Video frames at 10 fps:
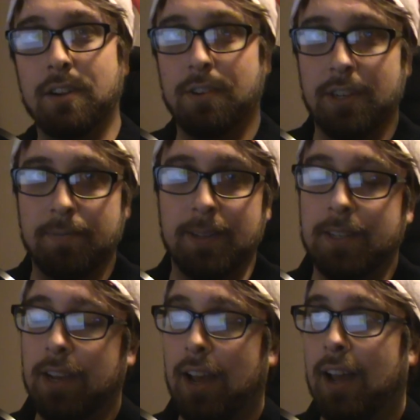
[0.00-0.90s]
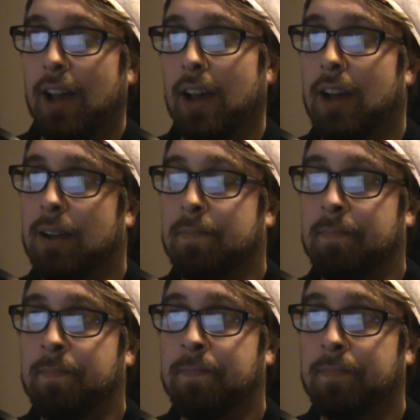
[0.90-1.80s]
Christmas.
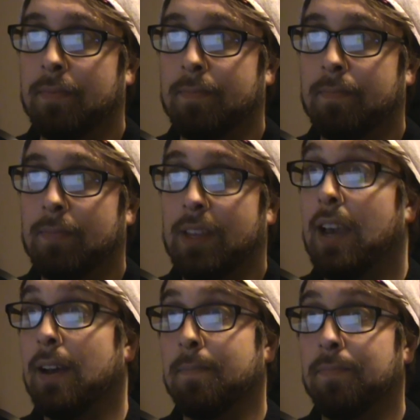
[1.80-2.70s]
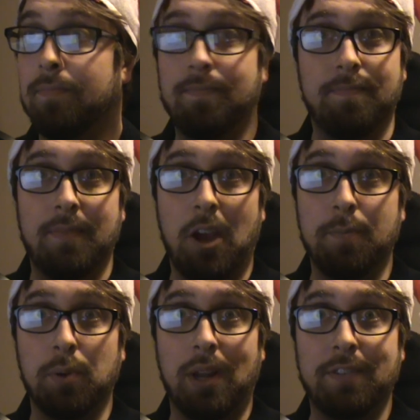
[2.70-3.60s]
Yeah,
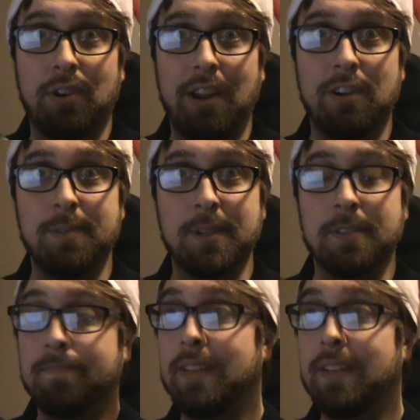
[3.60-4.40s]
hope you all have a great Christmas.